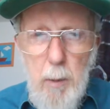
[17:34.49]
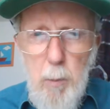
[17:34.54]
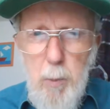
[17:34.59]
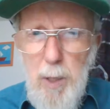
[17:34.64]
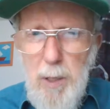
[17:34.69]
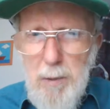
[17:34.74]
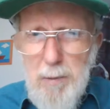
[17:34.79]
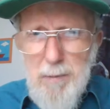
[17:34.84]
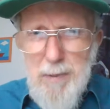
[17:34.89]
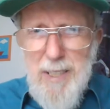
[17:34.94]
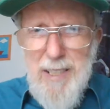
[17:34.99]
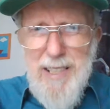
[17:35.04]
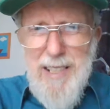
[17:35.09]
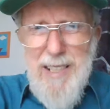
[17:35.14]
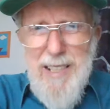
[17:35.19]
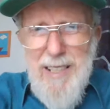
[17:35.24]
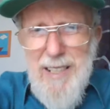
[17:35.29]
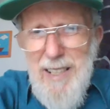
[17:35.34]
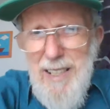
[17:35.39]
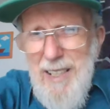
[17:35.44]
Well,
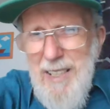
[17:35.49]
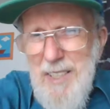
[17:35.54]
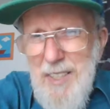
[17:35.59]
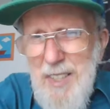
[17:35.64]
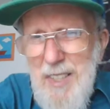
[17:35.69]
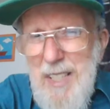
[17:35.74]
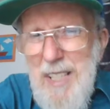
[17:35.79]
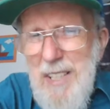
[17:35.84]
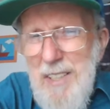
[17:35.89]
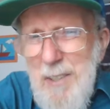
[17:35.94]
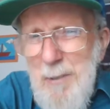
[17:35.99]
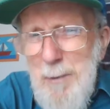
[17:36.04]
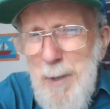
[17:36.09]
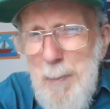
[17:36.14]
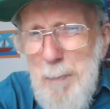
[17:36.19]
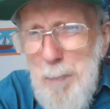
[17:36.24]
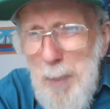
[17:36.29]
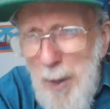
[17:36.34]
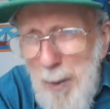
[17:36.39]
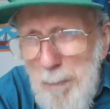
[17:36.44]
isn't it the
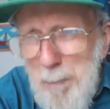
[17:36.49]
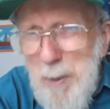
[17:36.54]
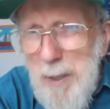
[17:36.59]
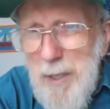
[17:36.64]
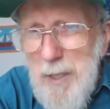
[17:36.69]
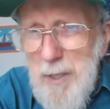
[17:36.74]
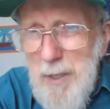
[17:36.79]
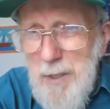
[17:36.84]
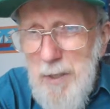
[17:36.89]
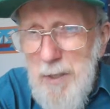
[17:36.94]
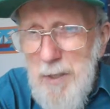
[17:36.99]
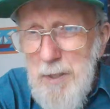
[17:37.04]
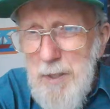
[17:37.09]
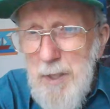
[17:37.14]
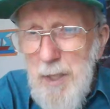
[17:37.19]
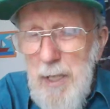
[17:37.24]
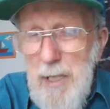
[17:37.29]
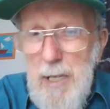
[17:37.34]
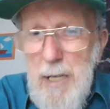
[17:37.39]
Republicans